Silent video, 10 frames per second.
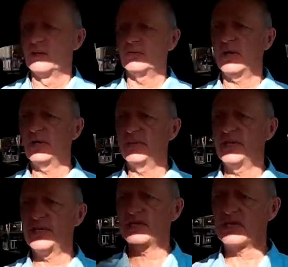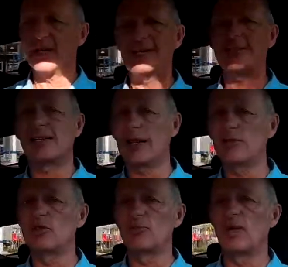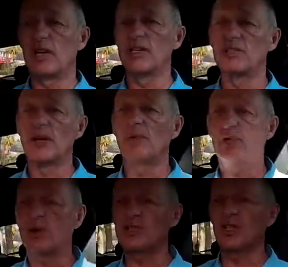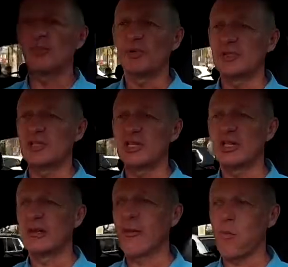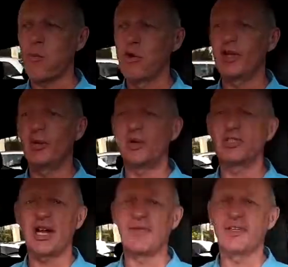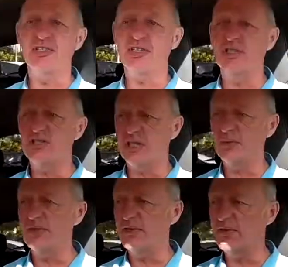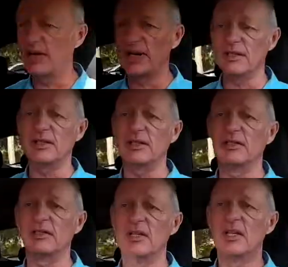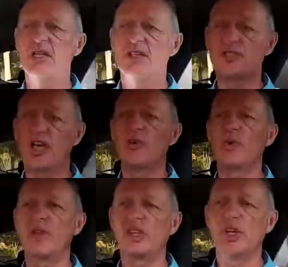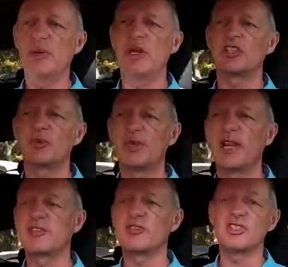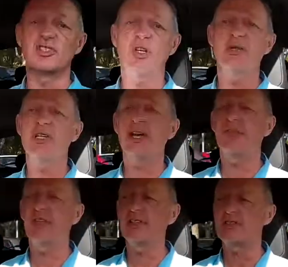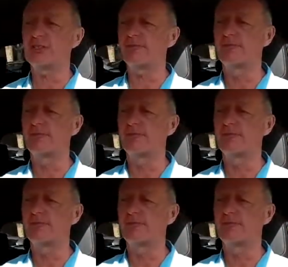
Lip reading: Well, I mean, he's close by a zebra crossing, but you got to watch out for these things. You know, when you're in a zone where there could be lots of pedestrians doing daft things.